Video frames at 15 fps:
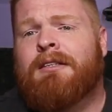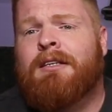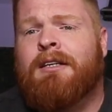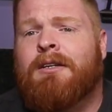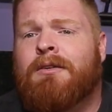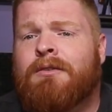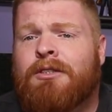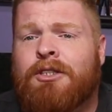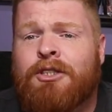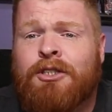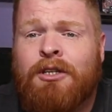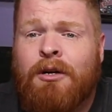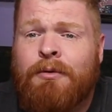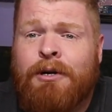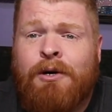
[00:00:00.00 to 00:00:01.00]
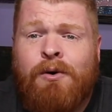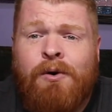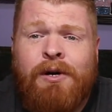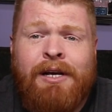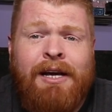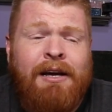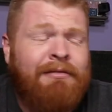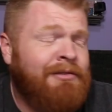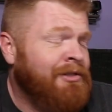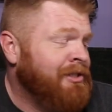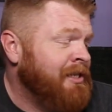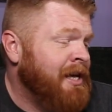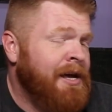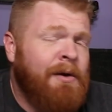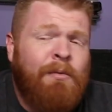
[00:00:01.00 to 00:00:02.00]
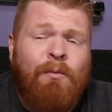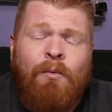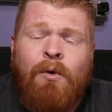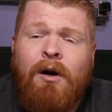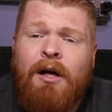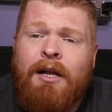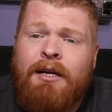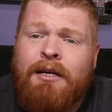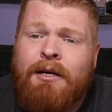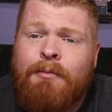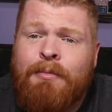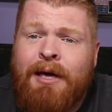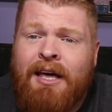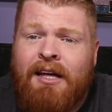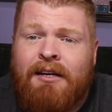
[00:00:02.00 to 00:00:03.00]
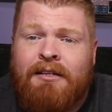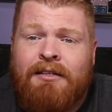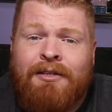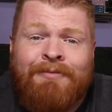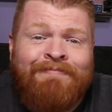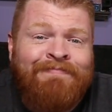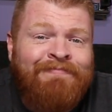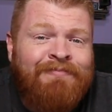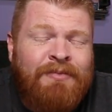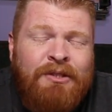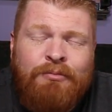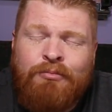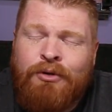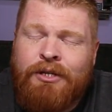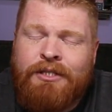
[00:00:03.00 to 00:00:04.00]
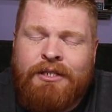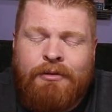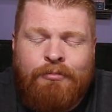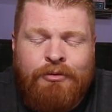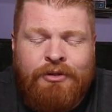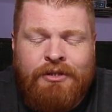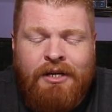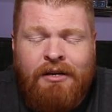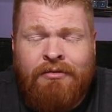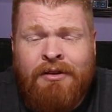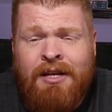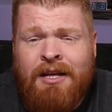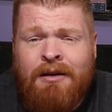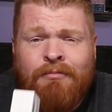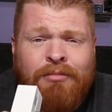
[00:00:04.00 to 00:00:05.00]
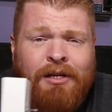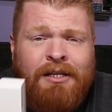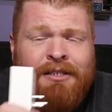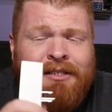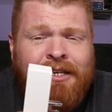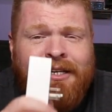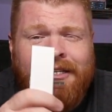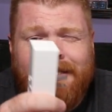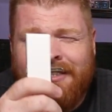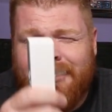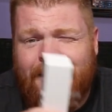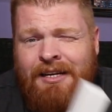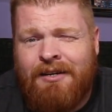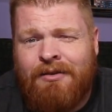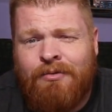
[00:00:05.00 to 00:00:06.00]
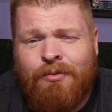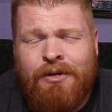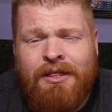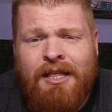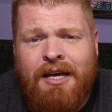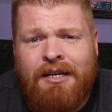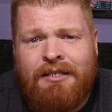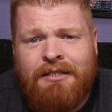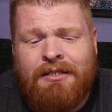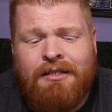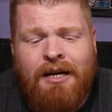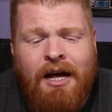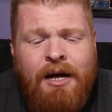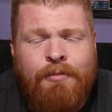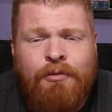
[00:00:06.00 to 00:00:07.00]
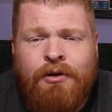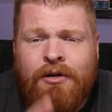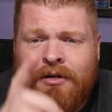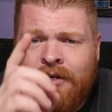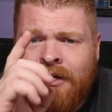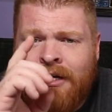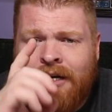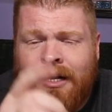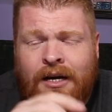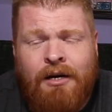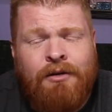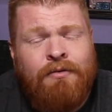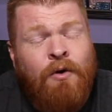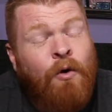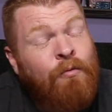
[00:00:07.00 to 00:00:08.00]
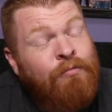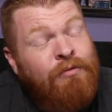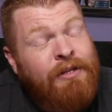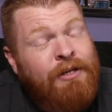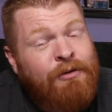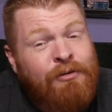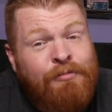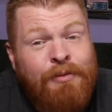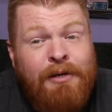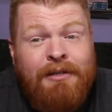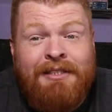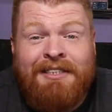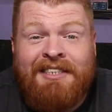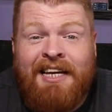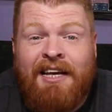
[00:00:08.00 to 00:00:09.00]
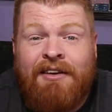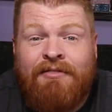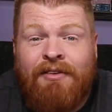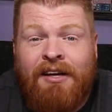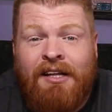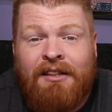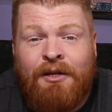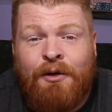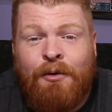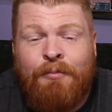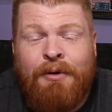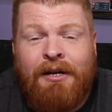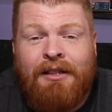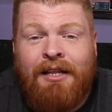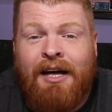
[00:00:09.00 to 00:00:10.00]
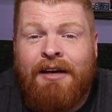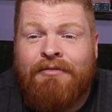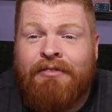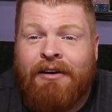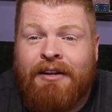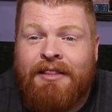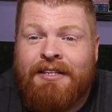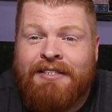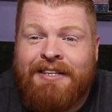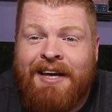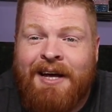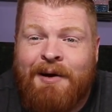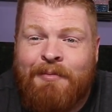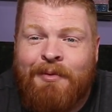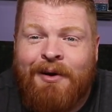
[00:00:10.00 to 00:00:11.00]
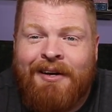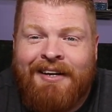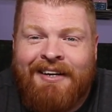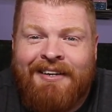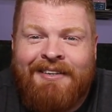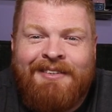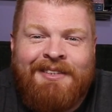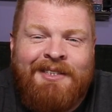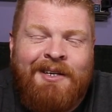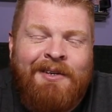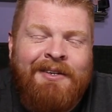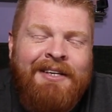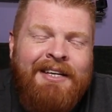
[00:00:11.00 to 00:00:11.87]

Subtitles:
you know, just start recording after saying one command. It's pretty simple stuff. Plus, like I said, with that timer, hopefully we'll be able to save a little bit of life out of this camera here. So